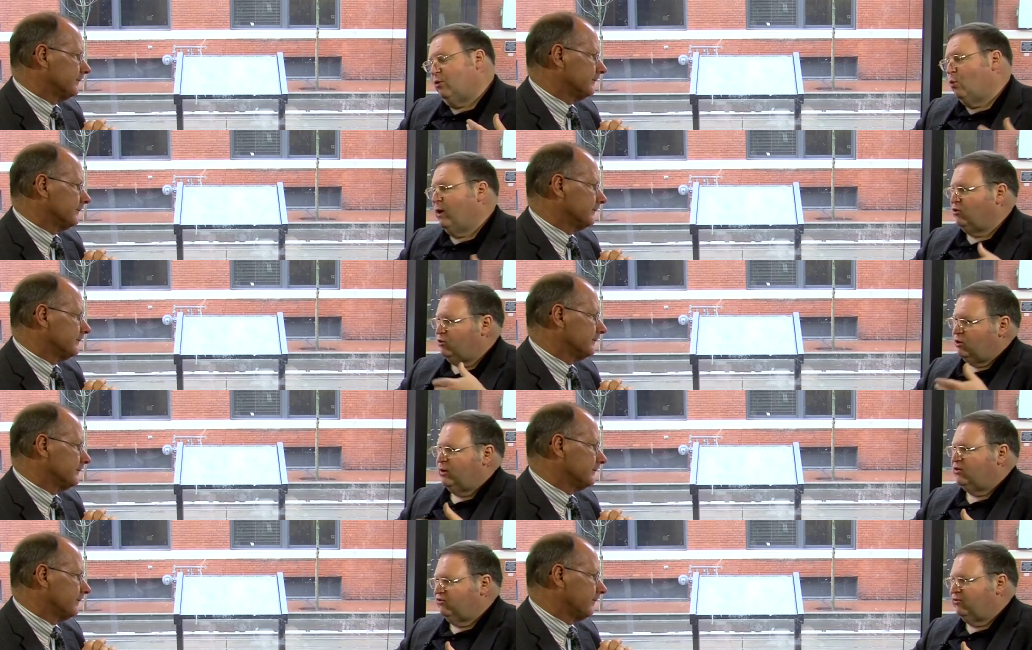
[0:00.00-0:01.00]
Speaker 1: When do
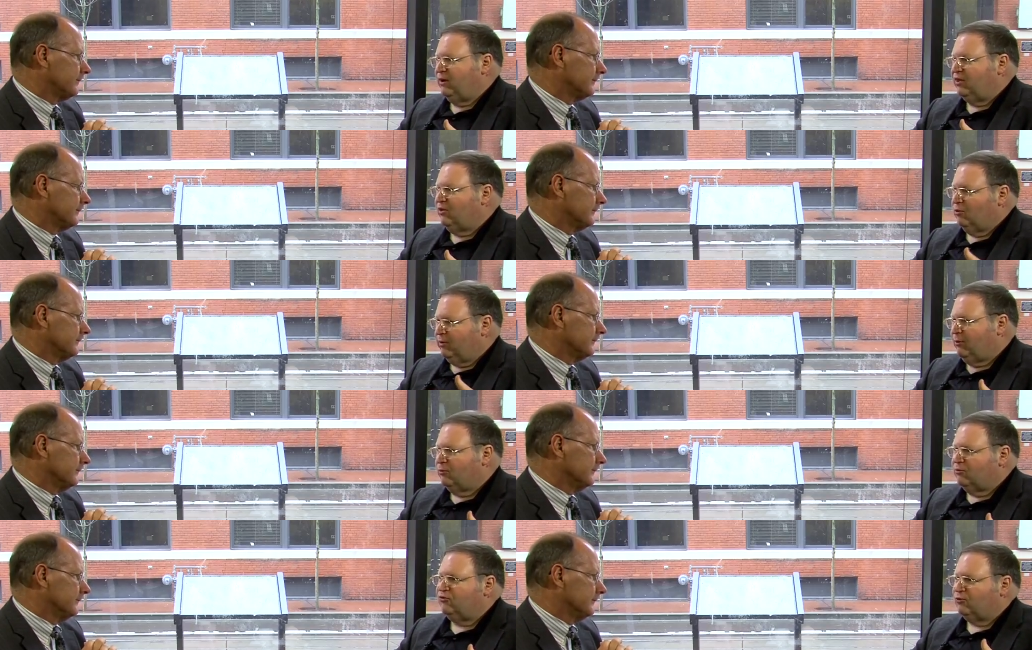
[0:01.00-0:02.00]
you anticipate that we'll be
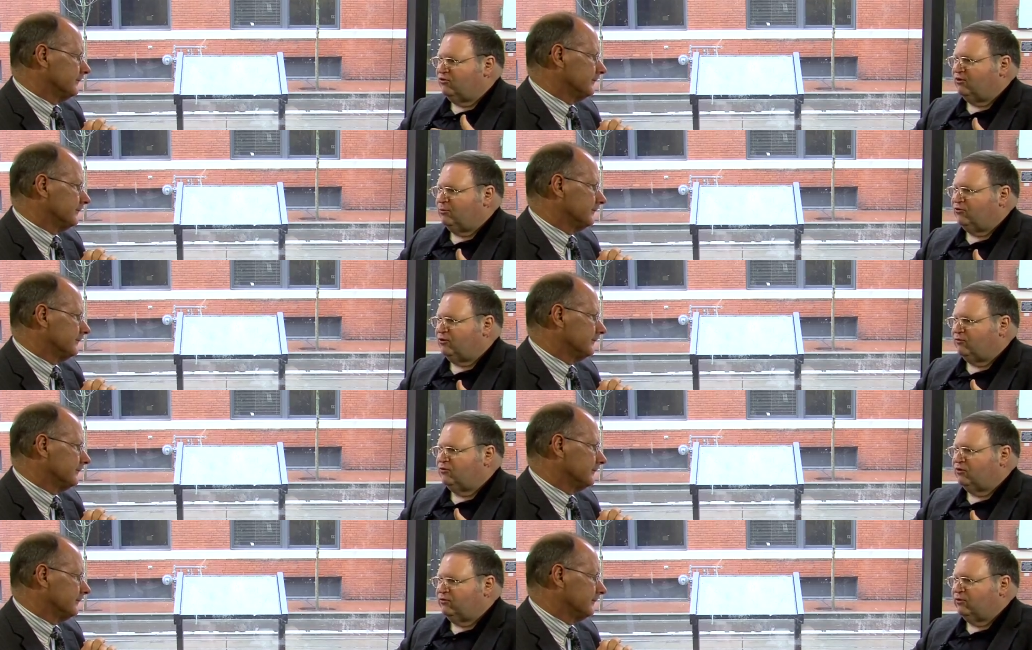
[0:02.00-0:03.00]
able to restore some of the
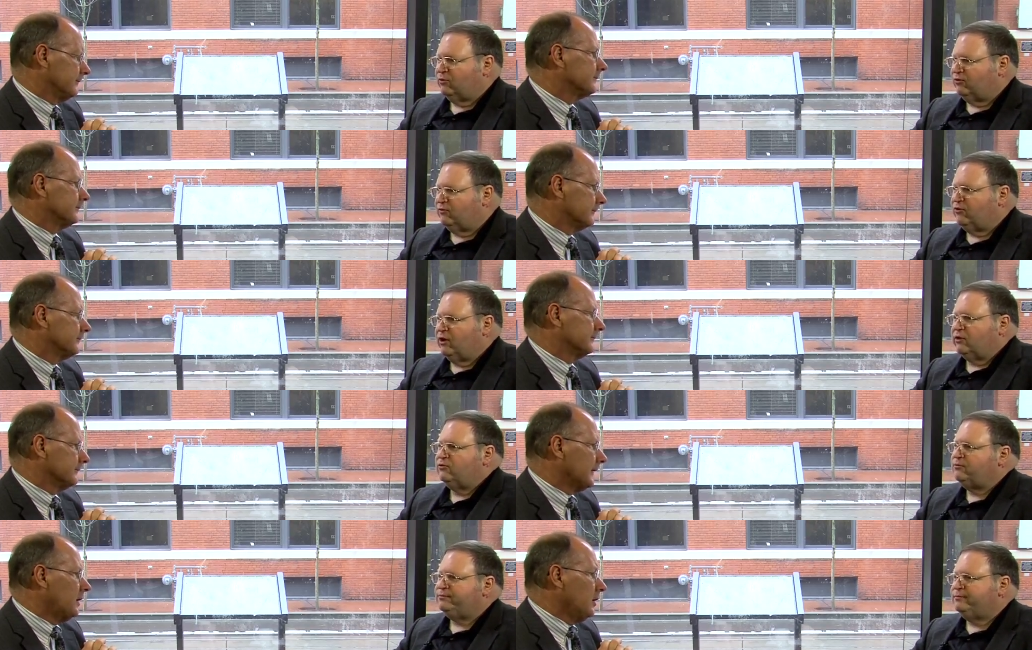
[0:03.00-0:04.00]
service to the frequent service
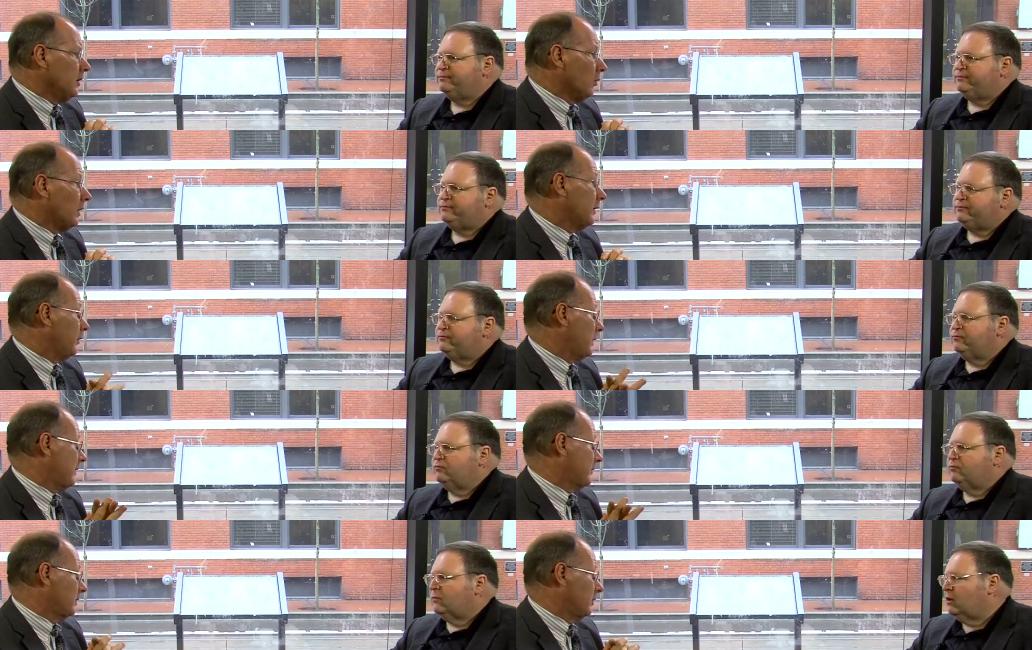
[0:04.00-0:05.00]
lines? Well,
Speaker 2: I think
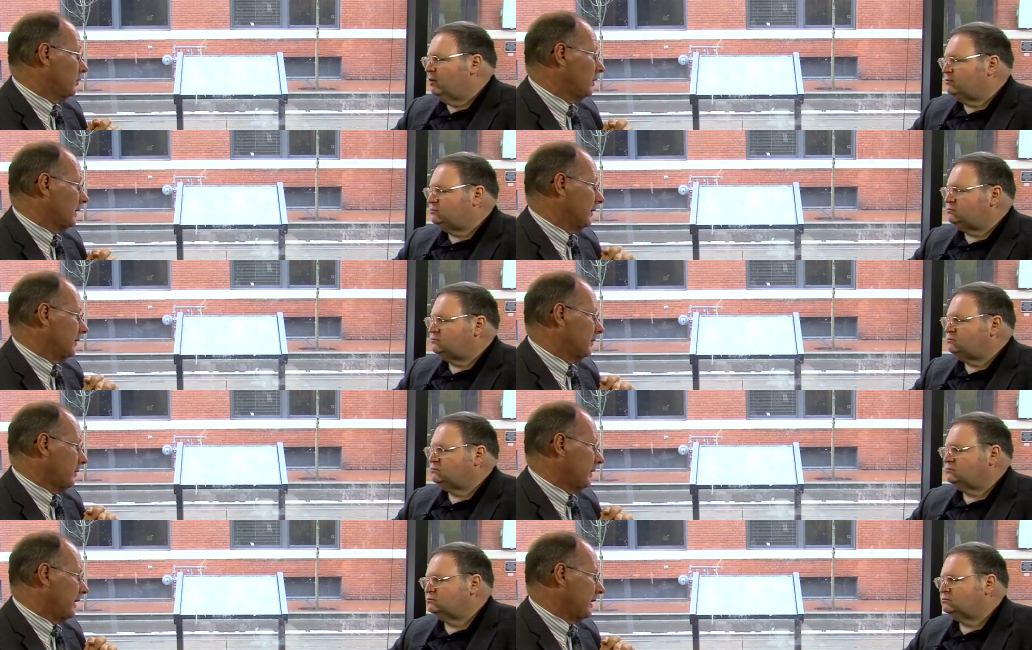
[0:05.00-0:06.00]
Speaker 1: we
Speaker 2: have to look at
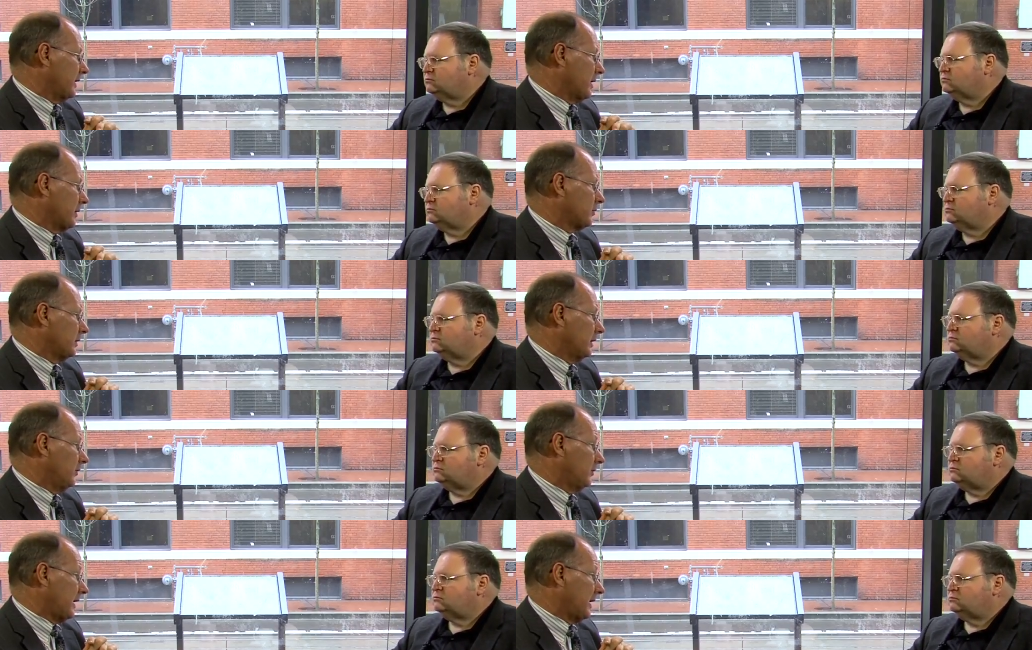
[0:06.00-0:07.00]
some of the economic
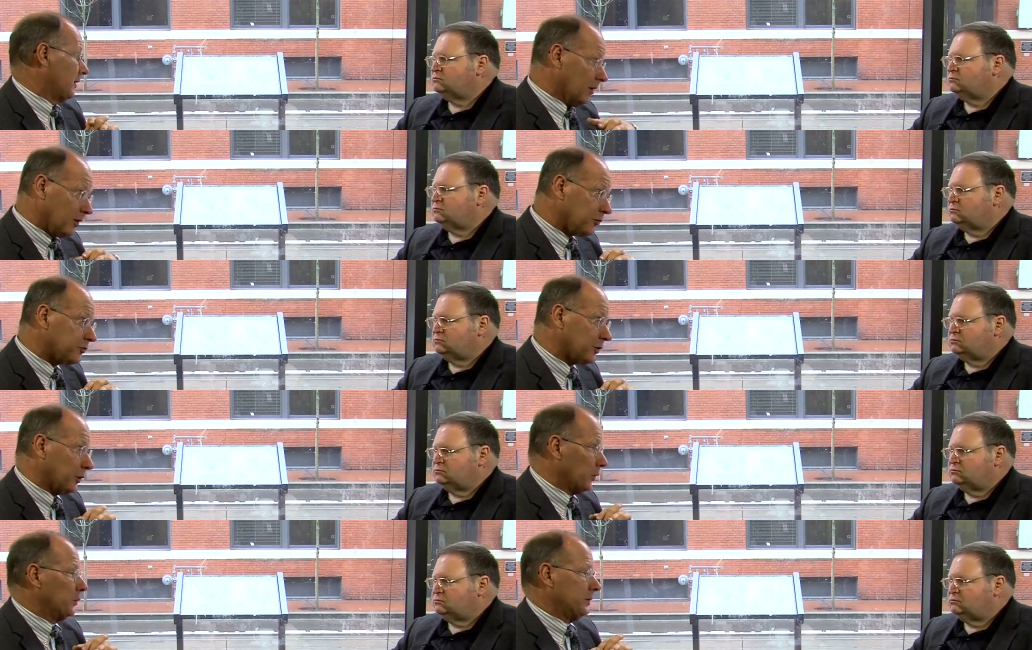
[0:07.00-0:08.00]
trends, and
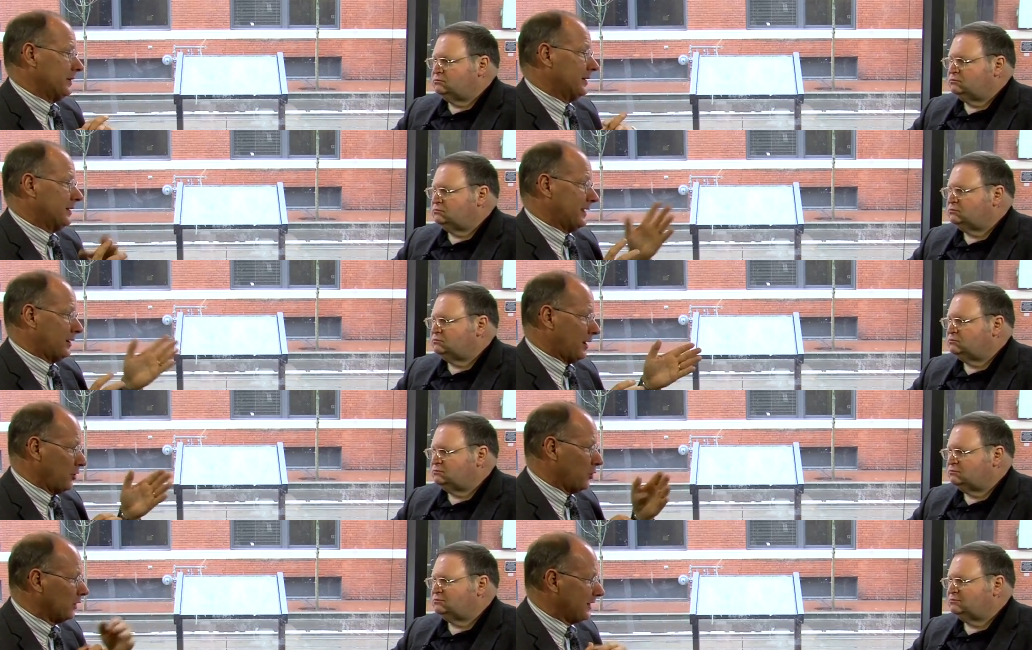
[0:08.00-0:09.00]
also, and
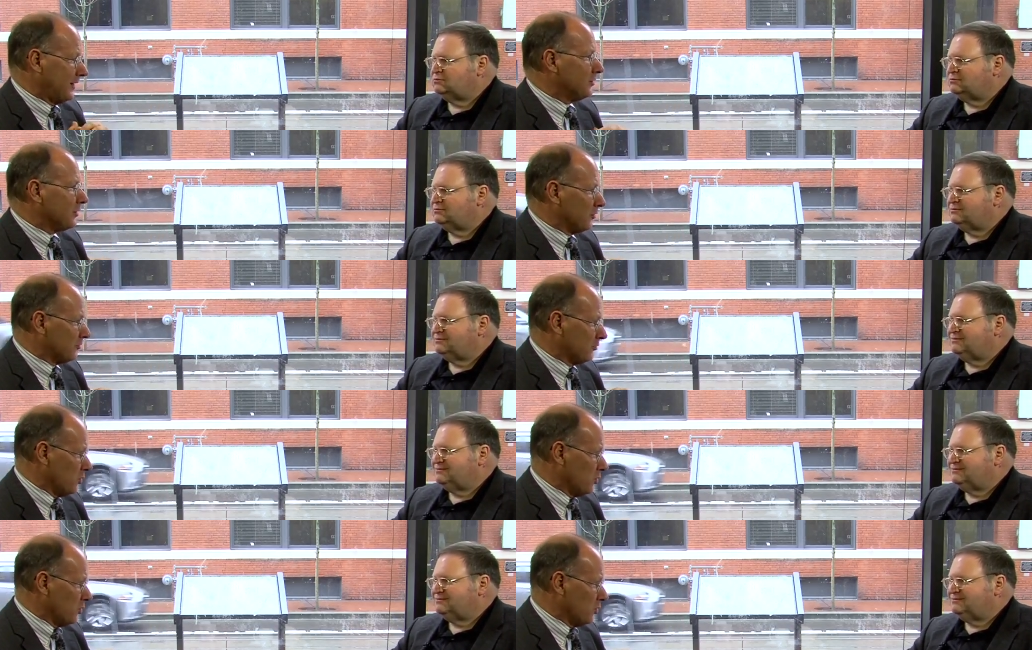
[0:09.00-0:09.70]
I know we'll get into this